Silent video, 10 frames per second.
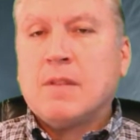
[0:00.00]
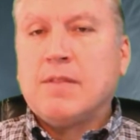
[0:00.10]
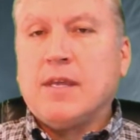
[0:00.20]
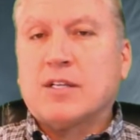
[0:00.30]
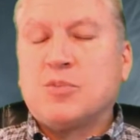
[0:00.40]

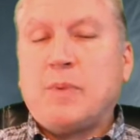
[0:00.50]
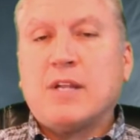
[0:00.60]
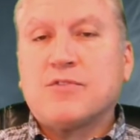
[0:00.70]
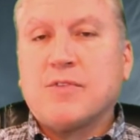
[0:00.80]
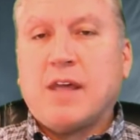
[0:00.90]
the
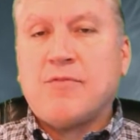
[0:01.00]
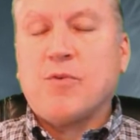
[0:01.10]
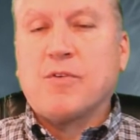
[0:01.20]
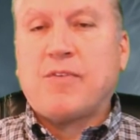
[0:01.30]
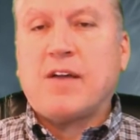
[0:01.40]
expense for that
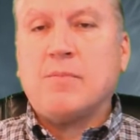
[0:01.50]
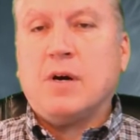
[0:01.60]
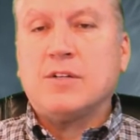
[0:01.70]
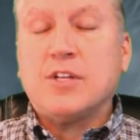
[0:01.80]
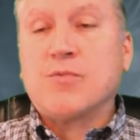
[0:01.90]
4 or 5
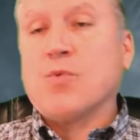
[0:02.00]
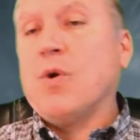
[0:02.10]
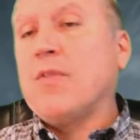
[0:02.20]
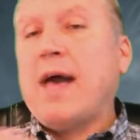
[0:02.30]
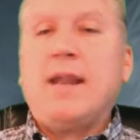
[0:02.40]
months and
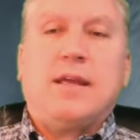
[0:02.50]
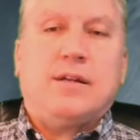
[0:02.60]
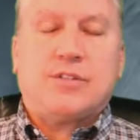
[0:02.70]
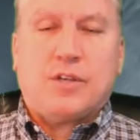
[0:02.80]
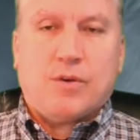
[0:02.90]
roll that
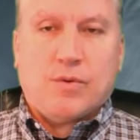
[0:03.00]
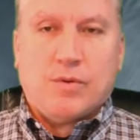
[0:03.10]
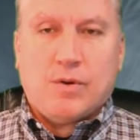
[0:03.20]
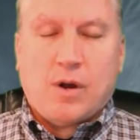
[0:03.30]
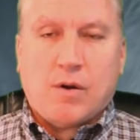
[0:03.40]
into your
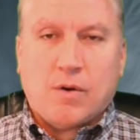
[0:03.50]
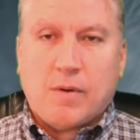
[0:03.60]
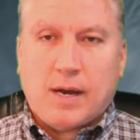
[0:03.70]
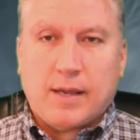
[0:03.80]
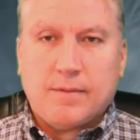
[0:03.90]

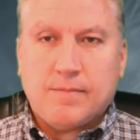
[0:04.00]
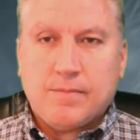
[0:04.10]
ROI,